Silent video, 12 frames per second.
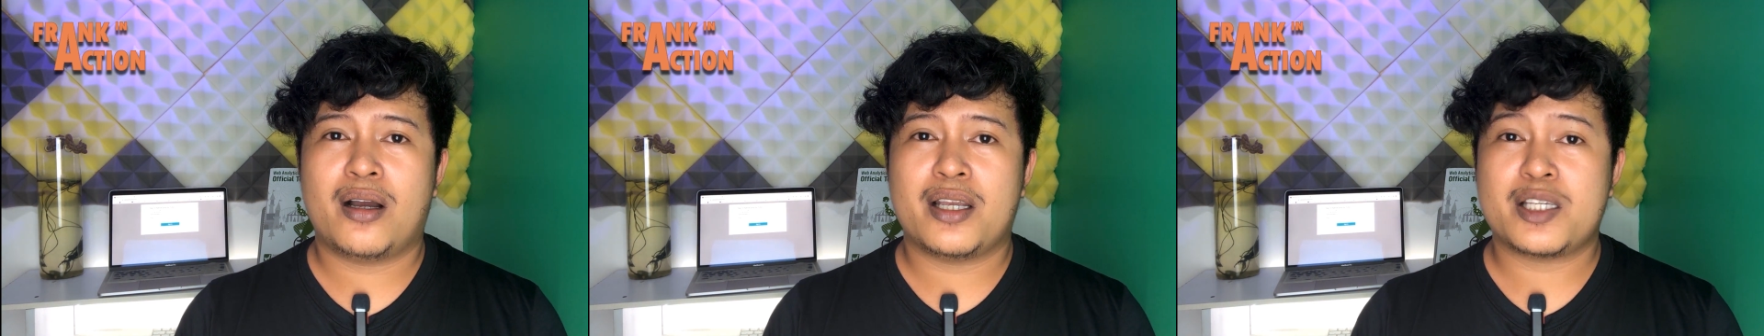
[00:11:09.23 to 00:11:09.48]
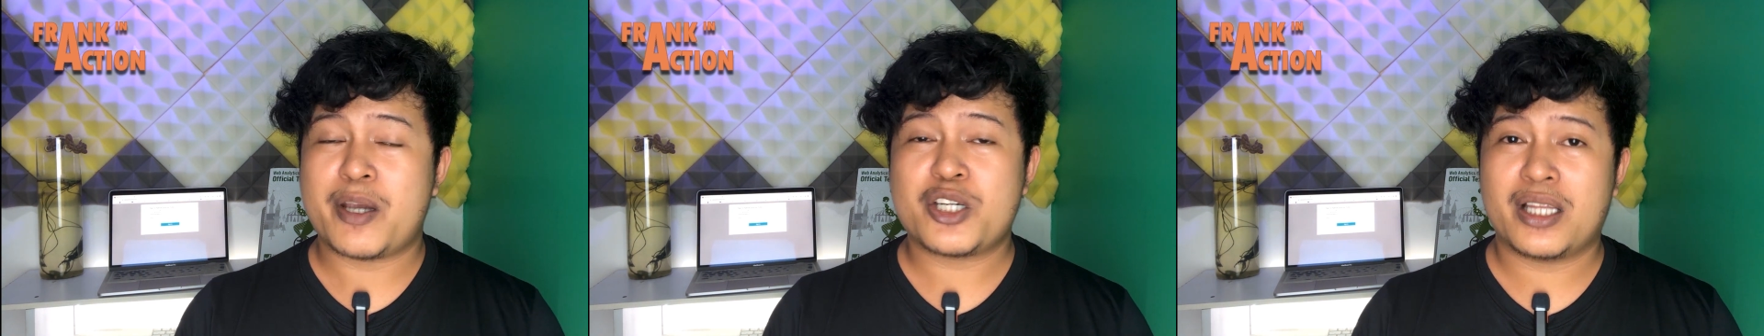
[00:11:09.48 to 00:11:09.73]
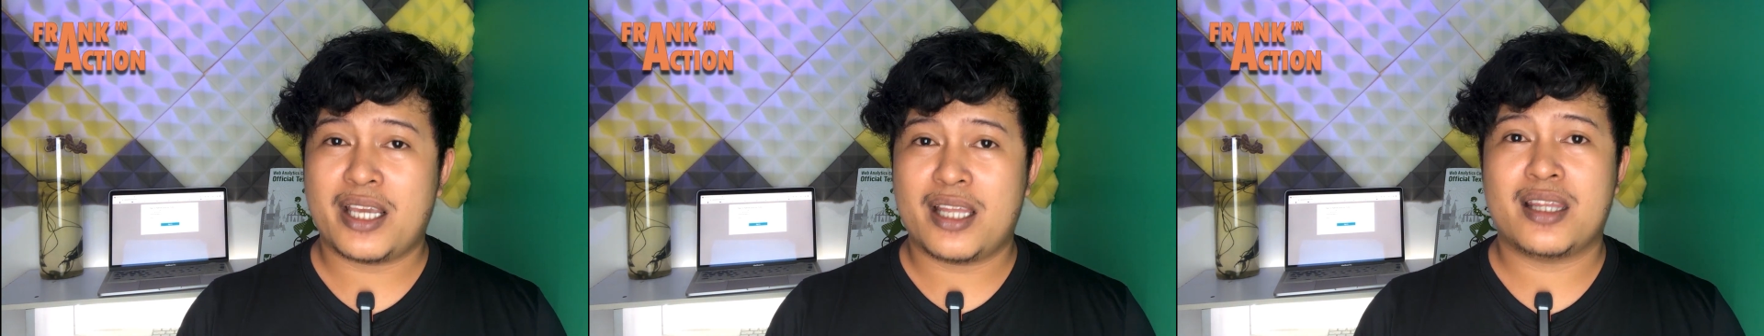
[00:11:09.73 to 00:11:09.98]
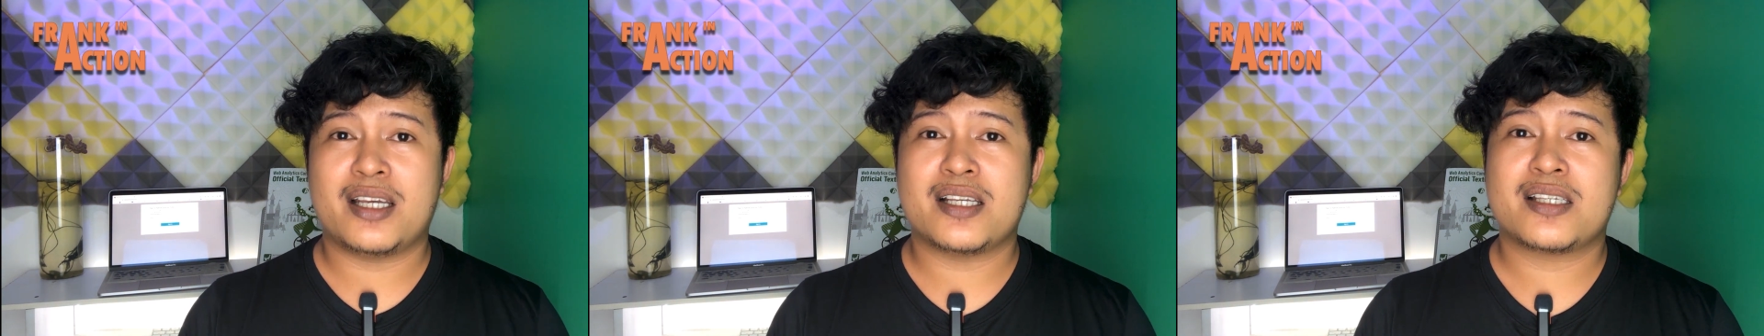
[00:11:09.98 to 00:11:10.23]
especially
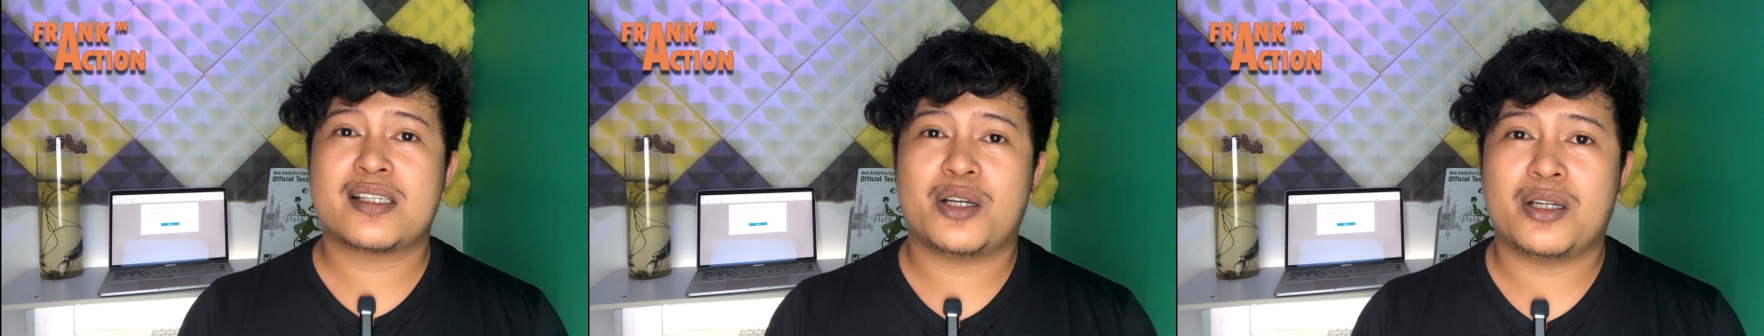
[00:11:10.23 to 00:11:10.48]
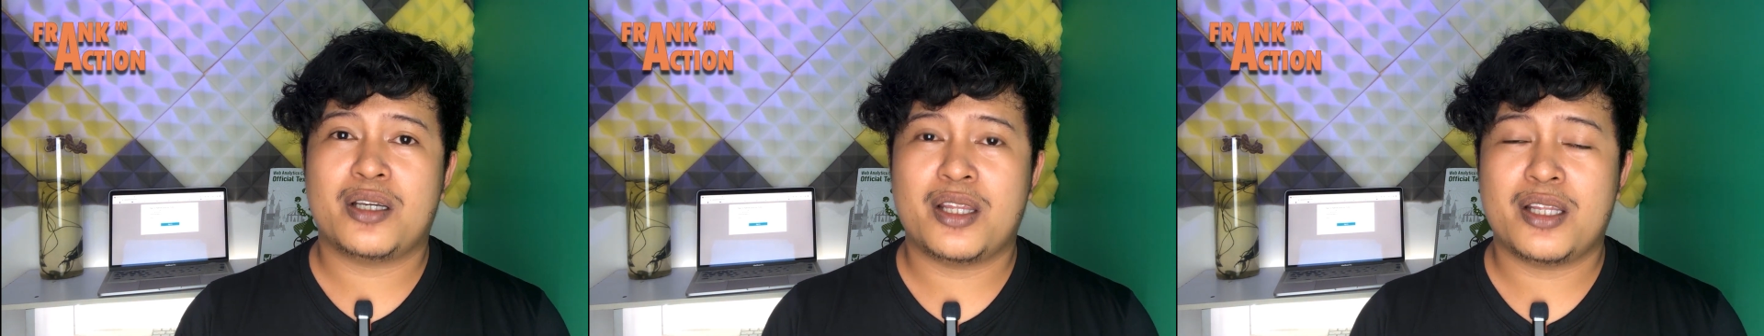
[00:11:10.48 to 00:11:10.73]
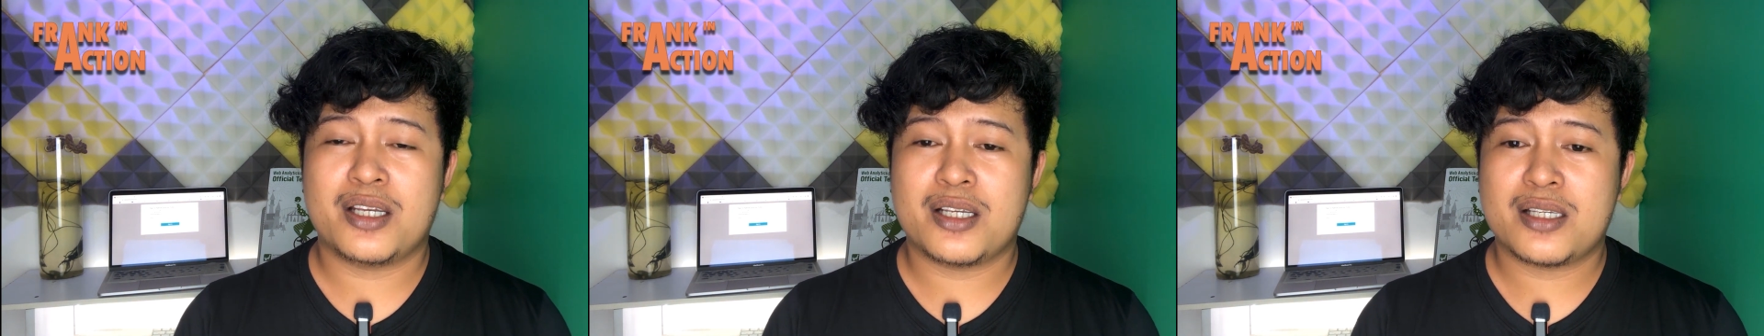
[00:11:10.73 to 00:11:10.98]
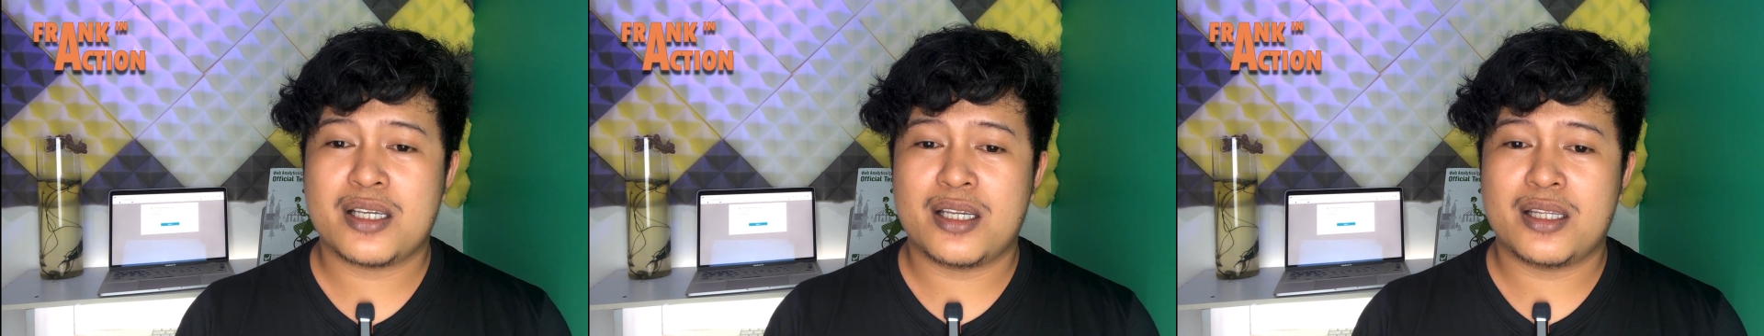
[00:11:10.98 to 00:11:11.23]
in this
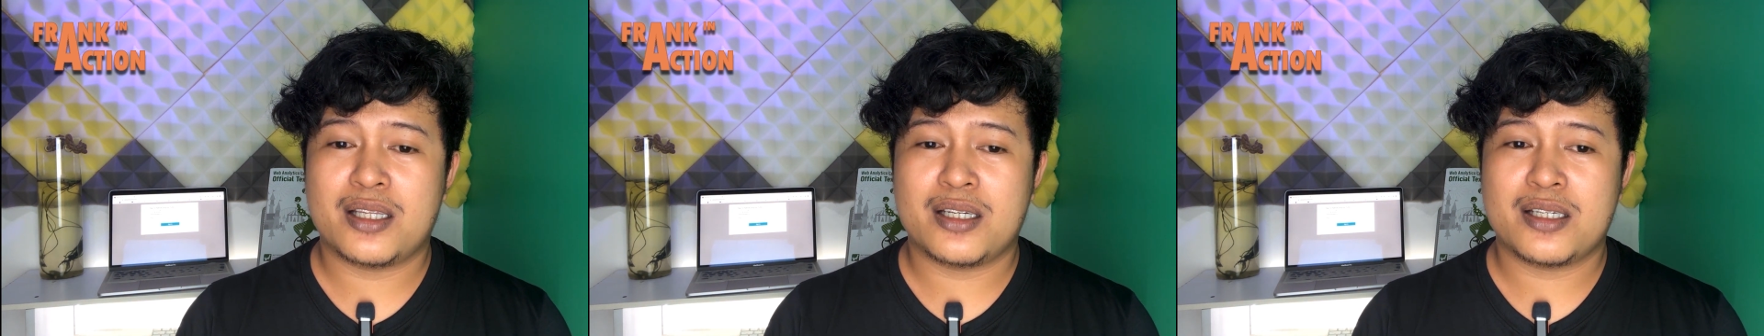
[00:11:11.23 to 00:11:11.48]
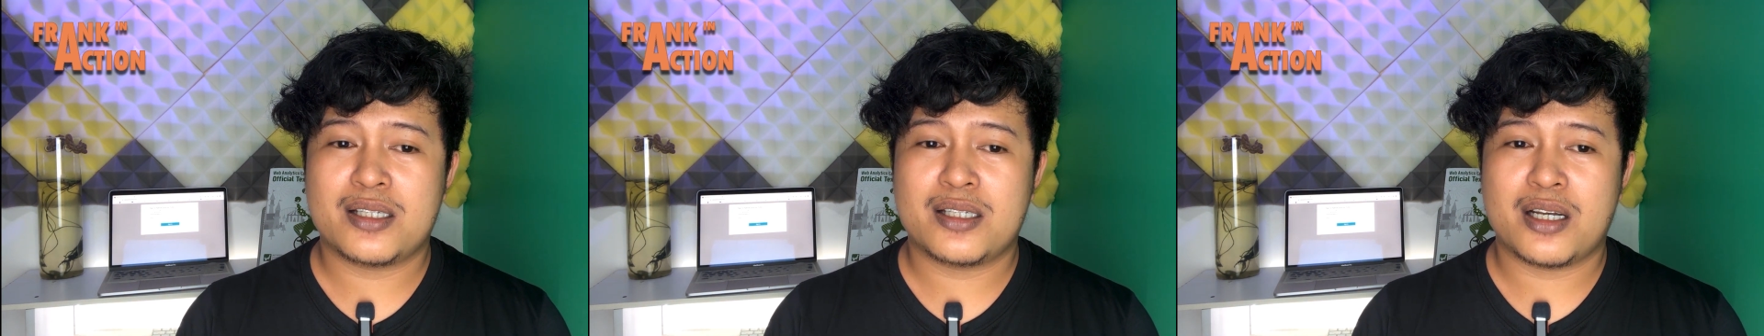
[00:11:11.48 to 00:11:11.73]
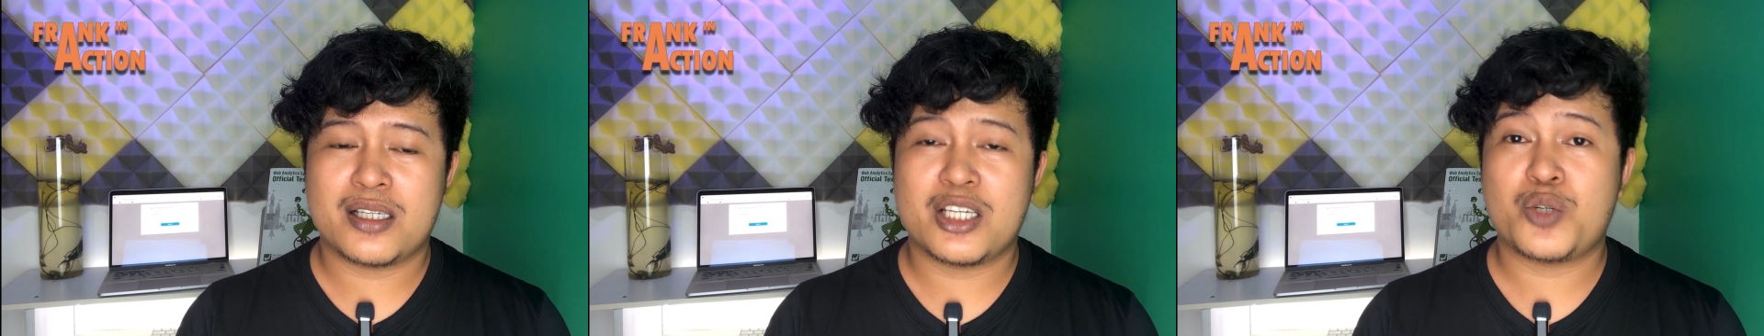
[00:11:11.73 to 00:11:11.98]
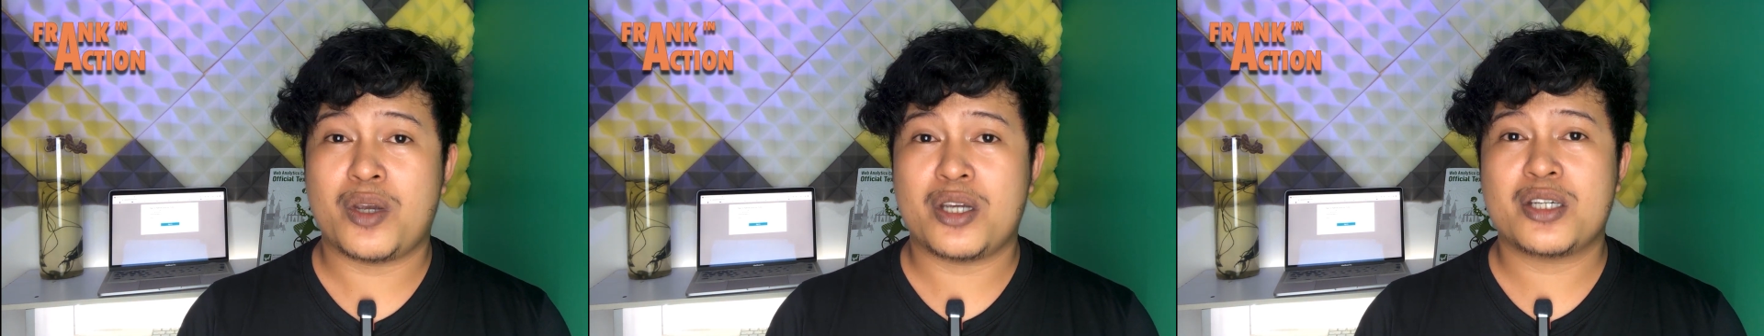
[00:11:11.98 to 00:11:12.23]

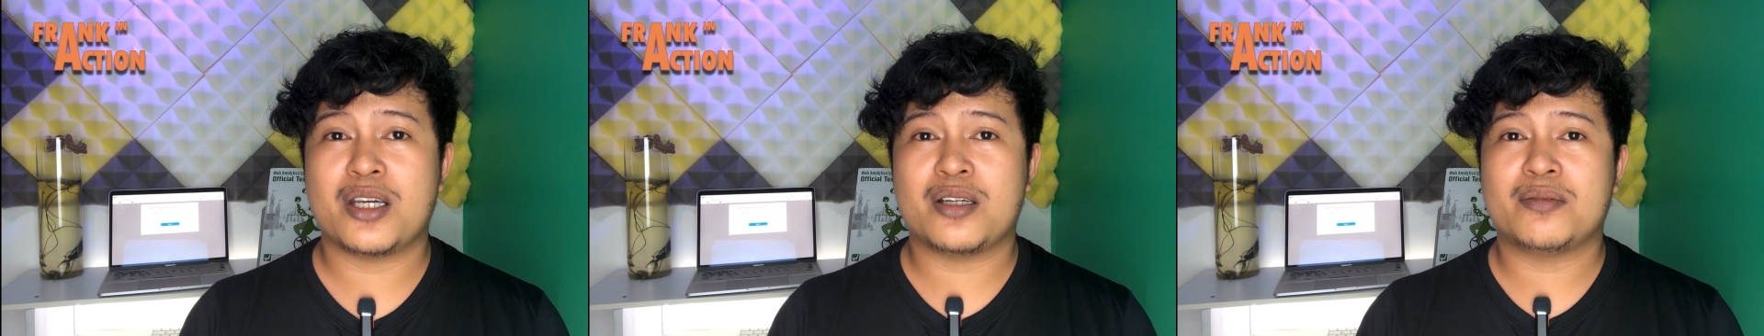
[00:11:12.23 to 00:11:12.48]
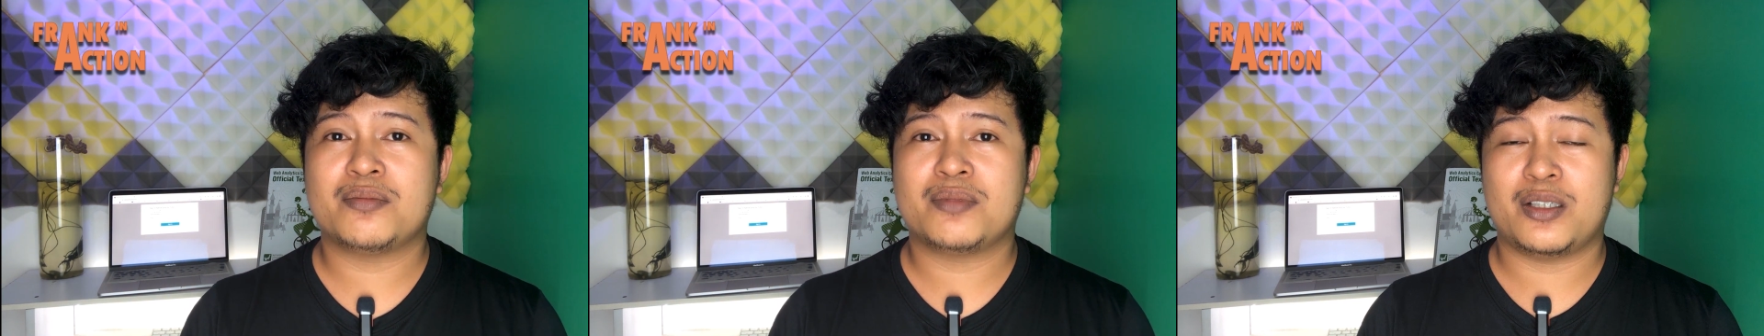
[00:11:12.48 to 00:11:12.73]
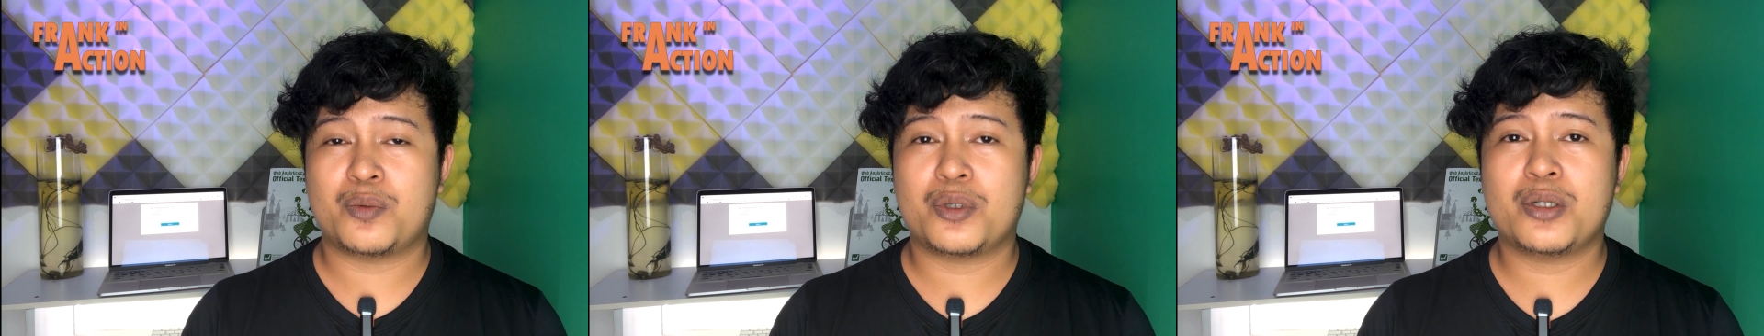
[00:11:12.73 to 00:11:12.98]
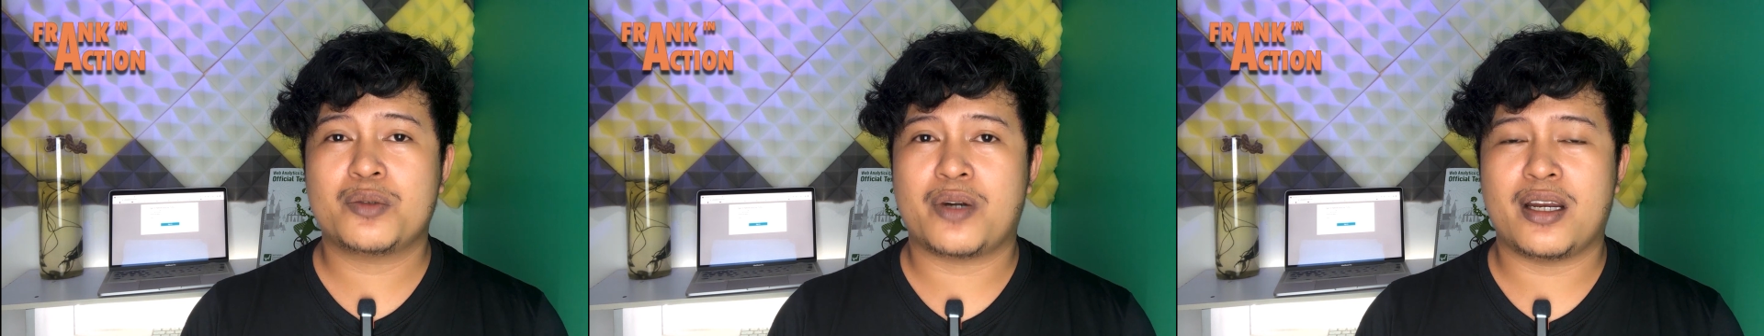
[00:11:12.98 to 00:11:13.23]
situation in the
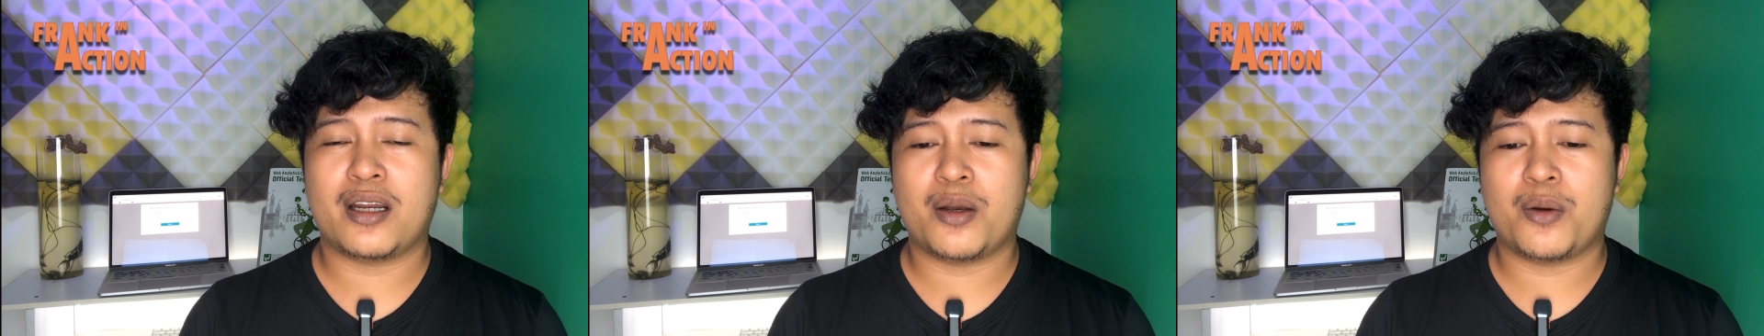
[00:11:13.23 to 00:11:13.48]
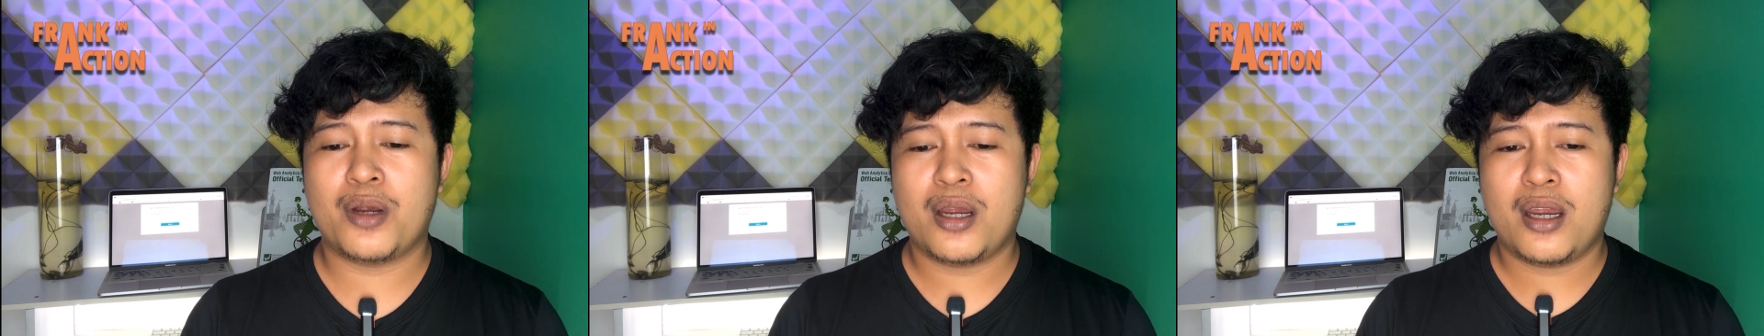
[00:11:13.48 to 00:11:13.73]
world right now.